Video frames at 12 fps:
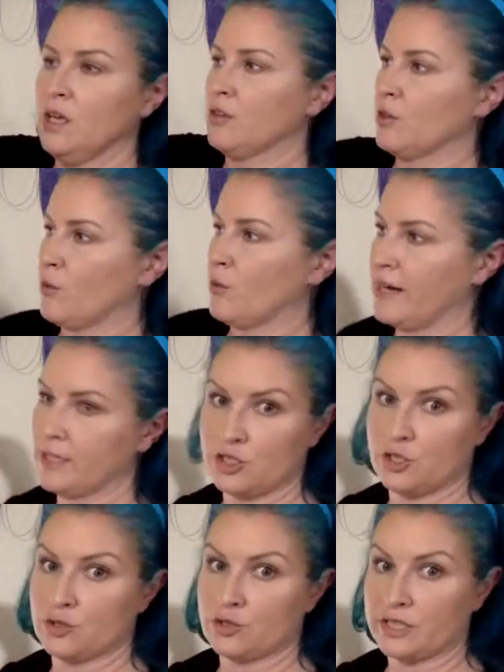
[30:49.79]
the grain is
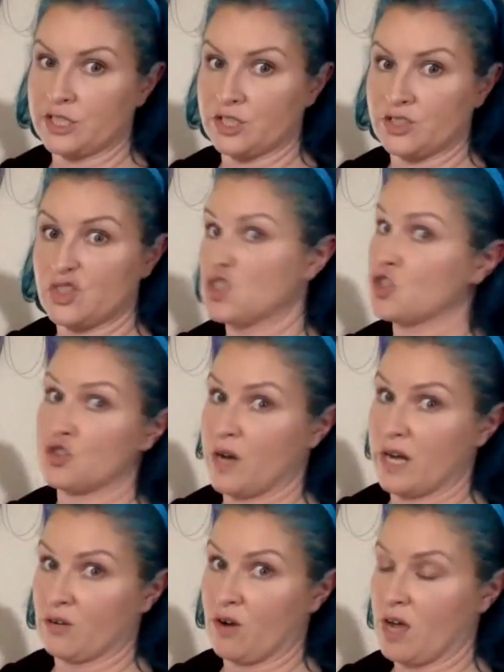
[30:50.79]
usually just
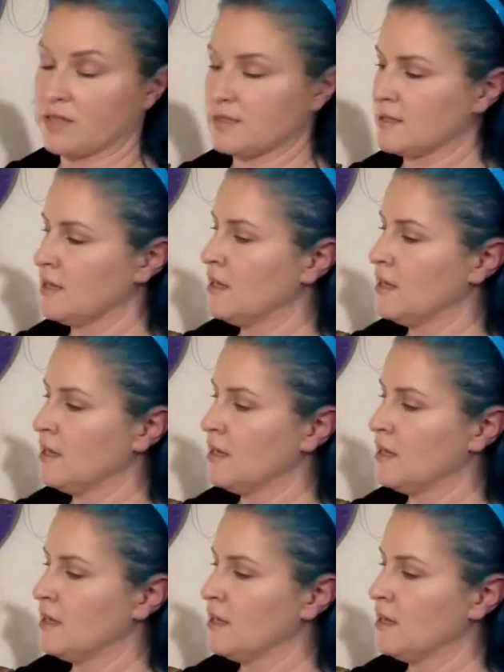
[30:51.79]
straight across.